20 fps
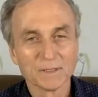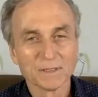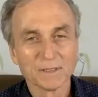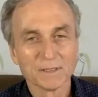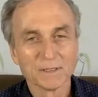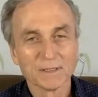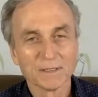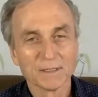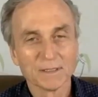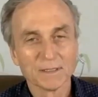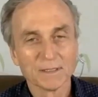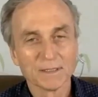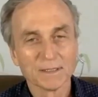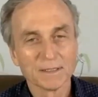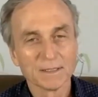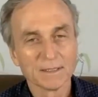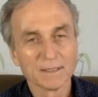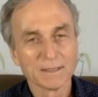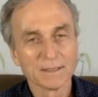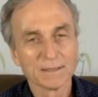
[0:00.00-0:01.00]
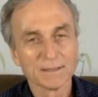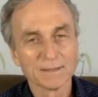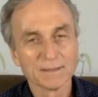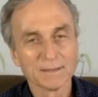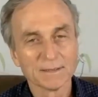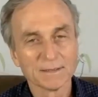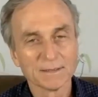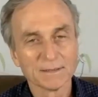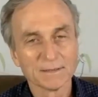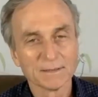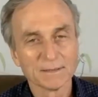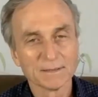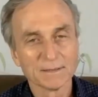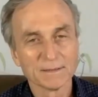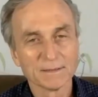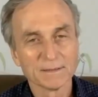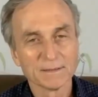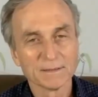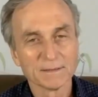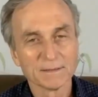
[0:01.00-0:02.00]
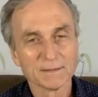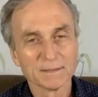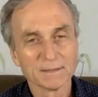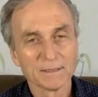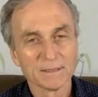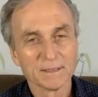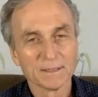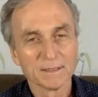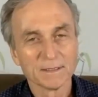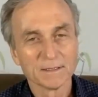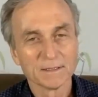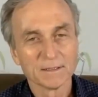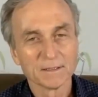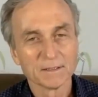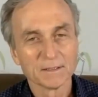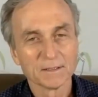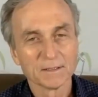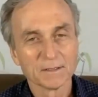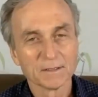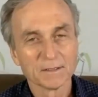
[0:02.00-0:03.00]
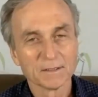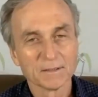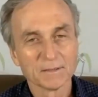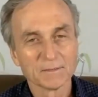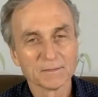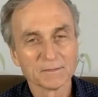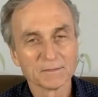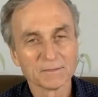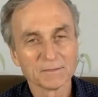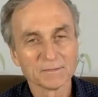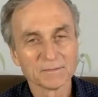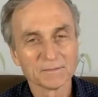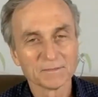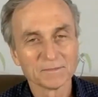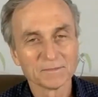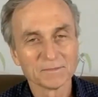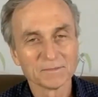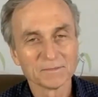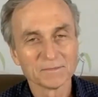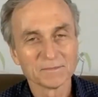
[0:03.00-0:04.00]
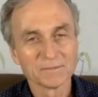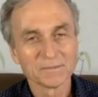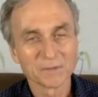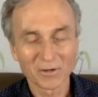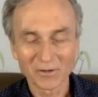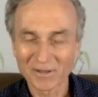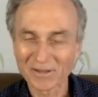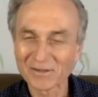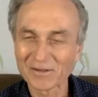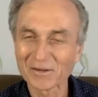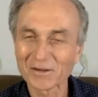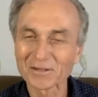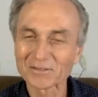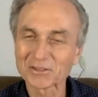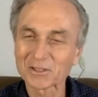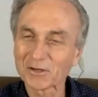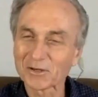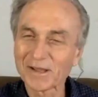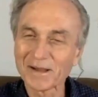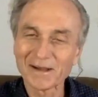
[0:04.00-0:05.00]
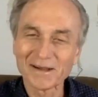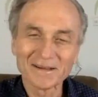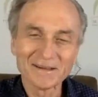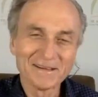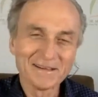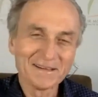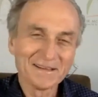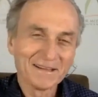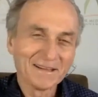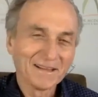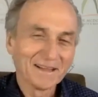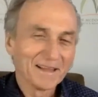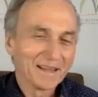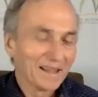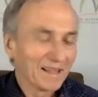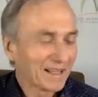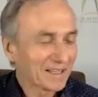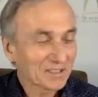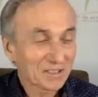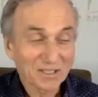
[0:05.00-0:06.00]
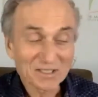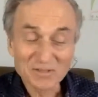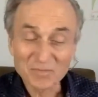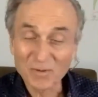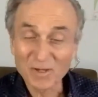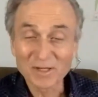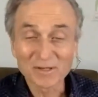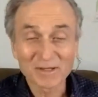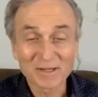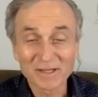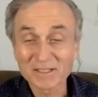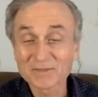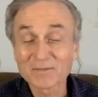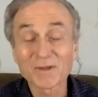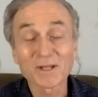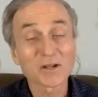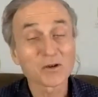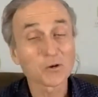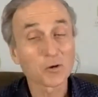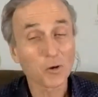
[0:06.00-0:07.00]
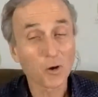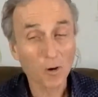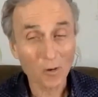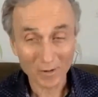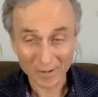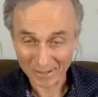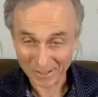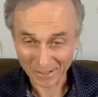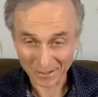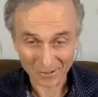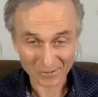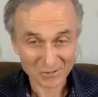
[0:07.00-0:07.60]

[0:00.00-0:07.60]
Um, I just want you to say to welcome people, and then I'm going to show a oh, very show, short yeah. clip. It's it's been it's been a growing year,